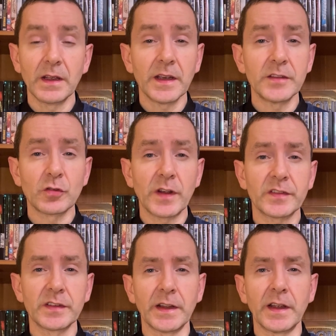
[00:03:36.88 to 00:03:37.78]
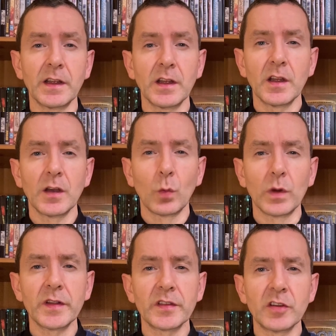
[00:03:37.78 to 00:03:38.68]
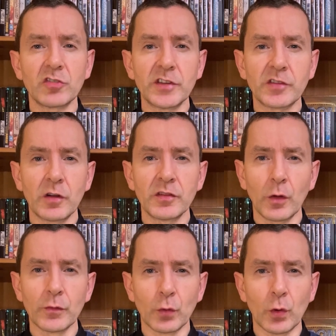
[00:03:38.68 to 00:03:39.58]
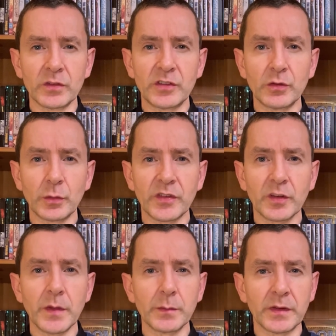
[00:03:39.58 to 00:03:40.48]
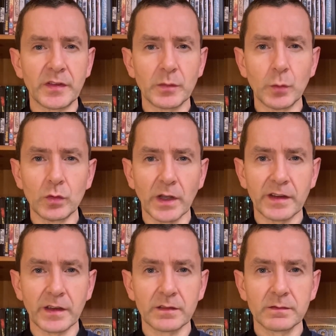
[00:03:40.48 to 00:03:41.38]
Interestingly, Willis initially turned down the role due to his commitments to Moonlighting,